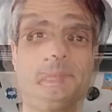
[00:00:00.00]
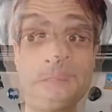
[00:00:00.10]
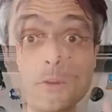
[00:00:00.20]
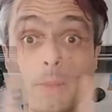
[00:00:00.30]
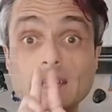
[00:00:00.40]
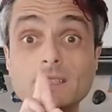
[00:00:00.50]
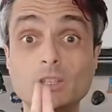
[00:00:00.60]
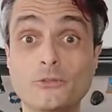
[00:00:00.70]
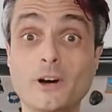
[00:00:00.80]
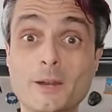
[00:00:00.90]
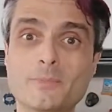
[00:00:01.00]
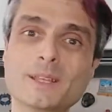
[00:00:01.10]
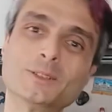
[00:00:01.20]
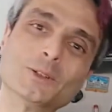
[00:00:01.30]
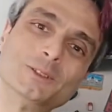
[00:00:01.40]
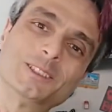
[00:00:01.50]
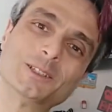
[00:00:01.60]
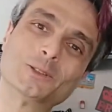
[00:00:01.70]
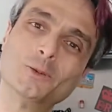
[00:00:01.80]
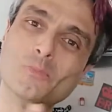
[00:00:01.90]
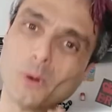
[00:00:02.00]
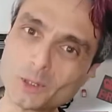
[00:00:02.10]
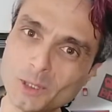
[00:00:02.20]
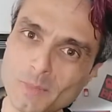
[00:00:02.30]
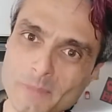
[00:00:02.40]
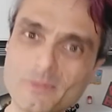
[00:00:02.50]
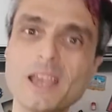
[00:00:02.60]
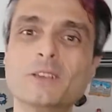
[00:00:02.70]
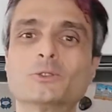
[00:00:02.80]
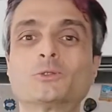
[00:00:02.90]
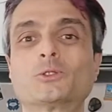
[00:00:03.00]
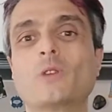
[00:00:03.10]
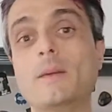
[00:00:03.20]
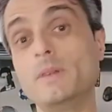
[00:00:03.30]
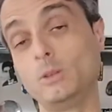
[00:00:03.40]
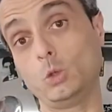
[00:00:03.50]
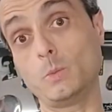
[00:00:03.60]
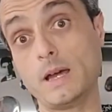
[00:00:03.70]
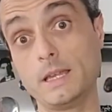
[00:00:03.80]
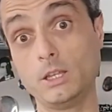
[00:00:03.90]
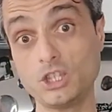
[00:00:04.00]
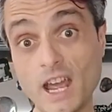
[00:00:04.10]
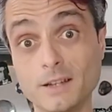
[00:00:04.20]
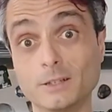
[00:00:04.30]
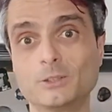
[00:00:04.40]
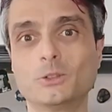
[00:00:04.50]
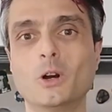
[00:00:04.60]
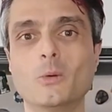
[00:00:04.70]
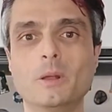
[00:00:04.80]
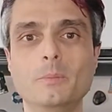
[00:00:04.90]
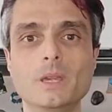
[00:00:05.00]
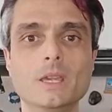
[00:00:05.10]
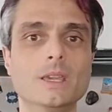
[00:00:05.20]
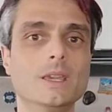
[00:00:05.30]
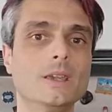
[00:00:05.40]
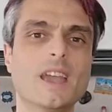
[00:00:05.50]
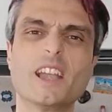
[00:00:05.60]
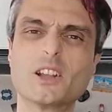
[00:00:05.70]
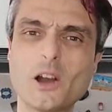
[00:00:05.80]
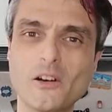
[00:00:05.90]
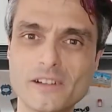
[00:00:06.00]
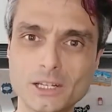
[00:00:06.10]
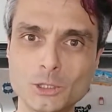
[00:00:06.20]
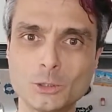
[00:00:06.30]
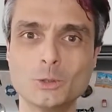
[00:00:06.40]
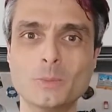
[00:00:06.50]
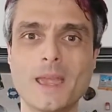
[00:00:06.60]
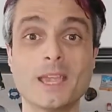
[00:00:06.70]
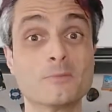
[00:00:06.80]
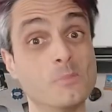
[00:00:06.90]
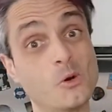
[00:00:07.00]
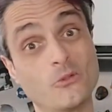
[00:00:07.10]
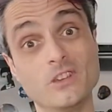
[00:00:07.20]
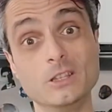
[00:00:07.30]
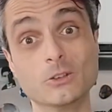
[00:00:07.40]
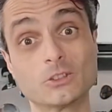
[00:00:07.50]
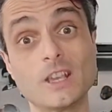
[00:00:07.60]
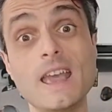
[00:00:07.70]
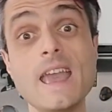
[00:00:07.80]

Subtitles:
If you made it this far, please consider supporting me, subscribing to my channel so I will be encouraged to make more videos,